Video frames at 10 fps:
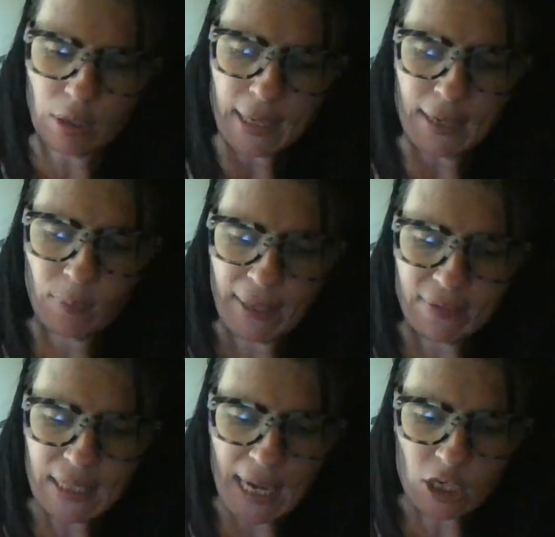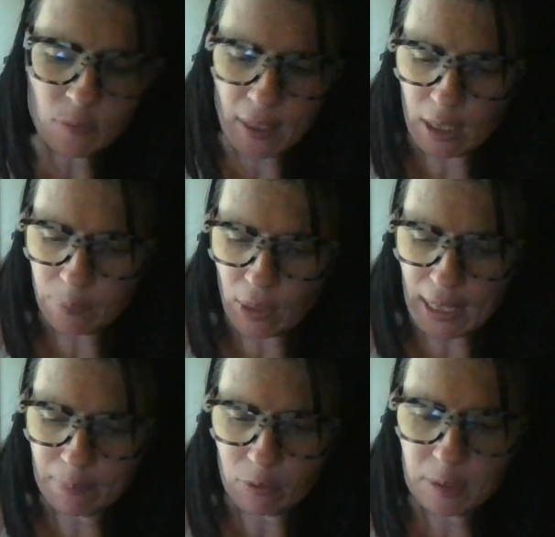Okay, we have attachment
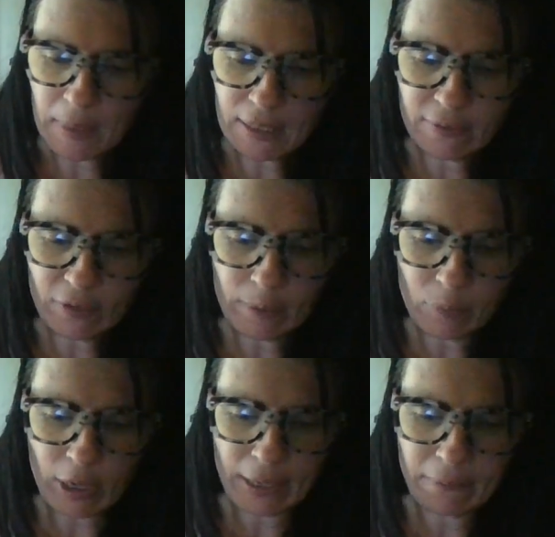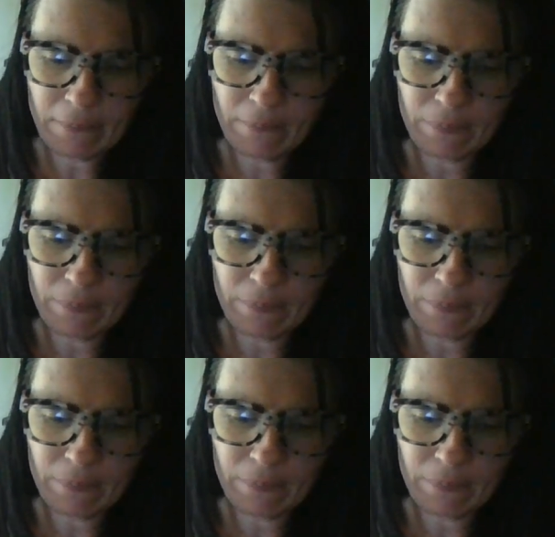upright and perspective upright.